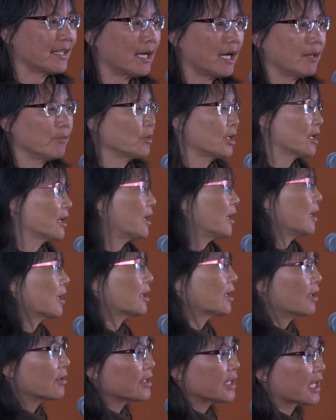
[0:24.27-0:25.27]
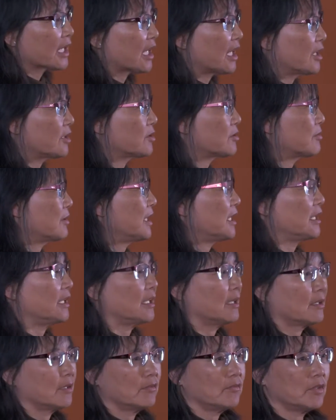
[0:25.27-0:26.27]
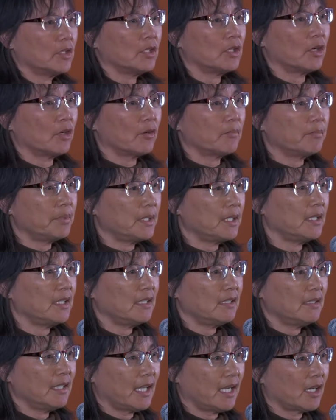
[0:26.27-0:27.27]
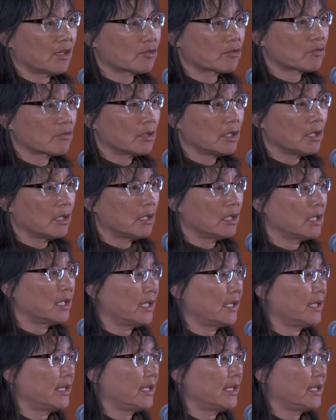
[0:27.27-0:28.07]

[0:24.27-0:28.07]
I'm going to go to the country and, you know, be natural,